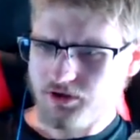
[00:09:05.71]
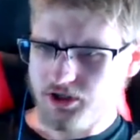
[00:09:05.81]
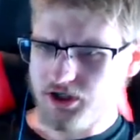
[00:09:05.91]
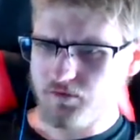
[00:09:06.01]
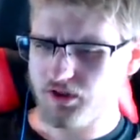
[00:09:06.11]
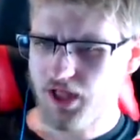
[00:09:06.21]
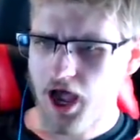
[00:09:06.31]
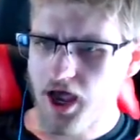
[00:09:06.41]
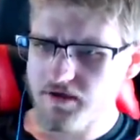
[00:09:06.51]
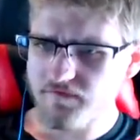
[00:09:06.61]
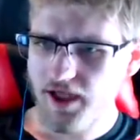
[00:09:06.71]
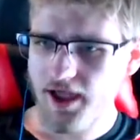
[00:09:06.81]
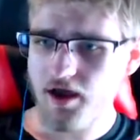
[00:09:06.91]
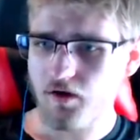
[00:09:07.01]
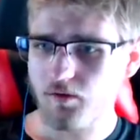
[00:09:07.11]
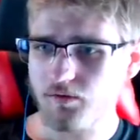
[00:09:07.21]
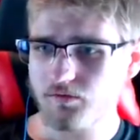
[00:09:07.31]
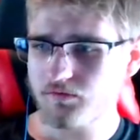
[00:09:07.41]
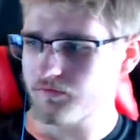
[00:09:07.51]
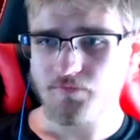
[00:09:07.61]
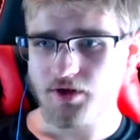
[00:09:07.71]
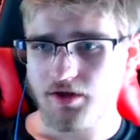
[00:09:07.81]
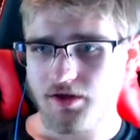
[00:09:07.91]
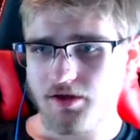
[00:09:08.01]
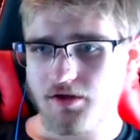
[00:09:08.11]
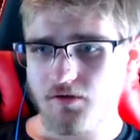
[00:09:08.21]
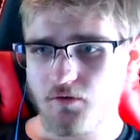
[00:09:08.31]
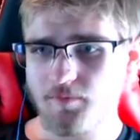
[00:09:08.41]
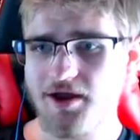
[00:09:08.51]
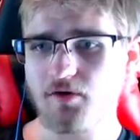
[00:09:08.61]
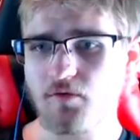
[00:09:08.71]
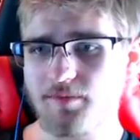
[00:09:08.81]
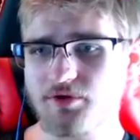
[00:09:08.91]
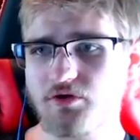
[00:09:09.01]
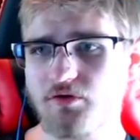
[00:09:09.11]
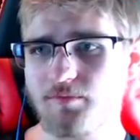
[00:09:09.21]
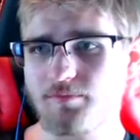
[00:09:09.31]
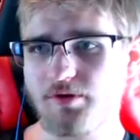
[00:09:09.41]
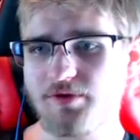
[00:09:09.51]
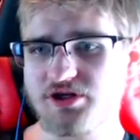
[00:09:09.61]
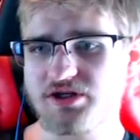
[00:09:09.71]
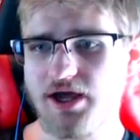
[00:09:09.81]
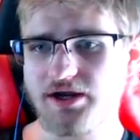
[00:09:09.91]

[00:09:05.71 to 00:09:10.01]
You alive? How? Well, no matter what I'm doing, I'm pretty much dead